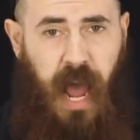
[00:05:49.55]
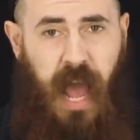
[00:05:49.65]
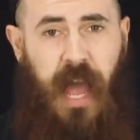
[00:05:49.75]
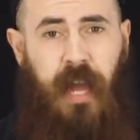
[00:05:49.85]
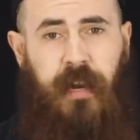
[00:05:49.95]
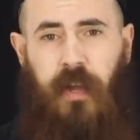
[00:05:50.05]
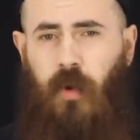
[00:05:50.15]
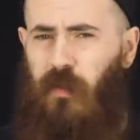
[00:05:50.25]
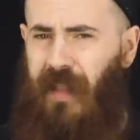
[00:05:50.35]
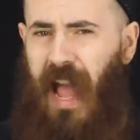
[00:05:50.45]
and
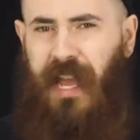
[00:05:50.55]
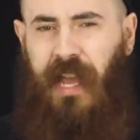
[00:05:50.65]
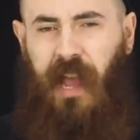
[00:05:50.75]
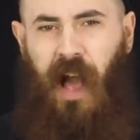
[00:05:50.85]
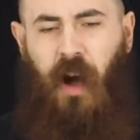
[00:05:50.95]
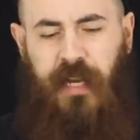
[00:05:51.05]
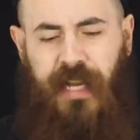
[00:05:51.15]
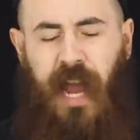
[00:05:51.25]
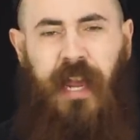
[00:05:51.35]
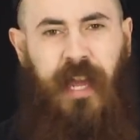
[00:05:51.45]
you're lagging on
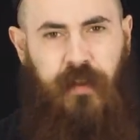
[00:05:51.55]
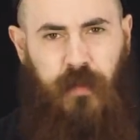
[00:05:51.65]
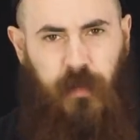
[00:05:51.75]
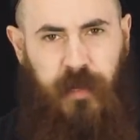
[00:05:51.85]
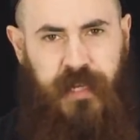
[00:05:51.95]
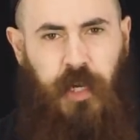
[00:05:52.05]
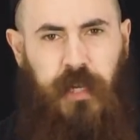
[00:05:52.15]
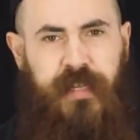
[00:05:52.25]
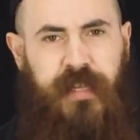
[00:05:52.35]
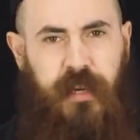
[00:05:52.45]
getting into those
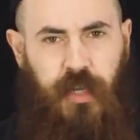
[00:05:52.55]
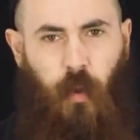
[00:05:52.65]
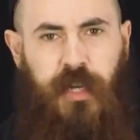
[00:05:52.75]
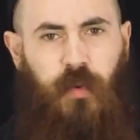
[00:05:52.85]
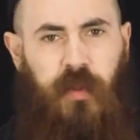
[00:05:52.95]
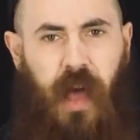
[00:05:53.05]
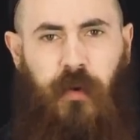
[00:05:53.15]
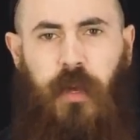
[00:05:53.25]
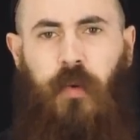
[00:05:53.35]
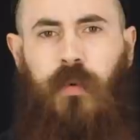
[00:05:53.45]
positions that is going to allow
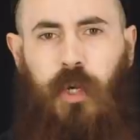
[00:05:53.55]
you